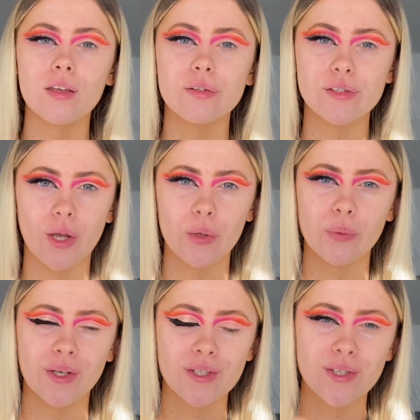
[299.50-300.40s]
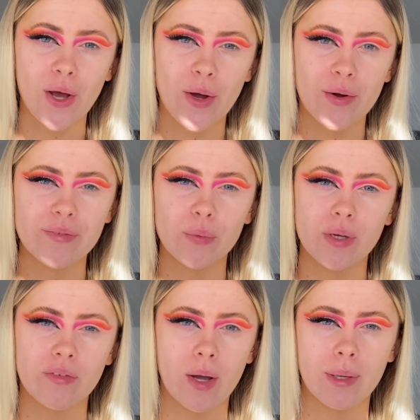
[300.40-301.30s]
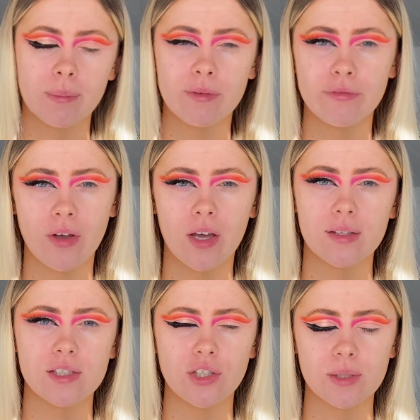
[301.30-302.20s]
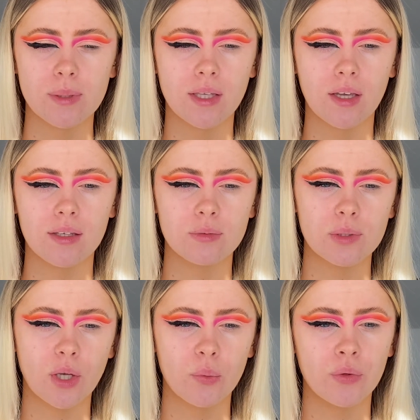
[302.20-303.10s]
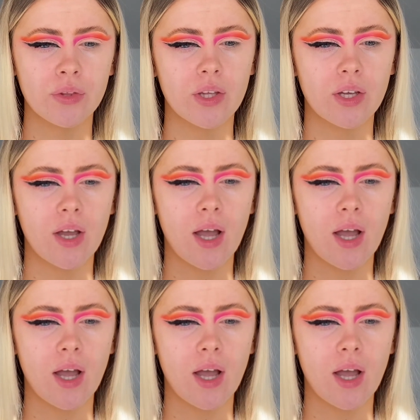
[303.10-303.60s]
So we're going to start off with our pigment first, just because we don't want the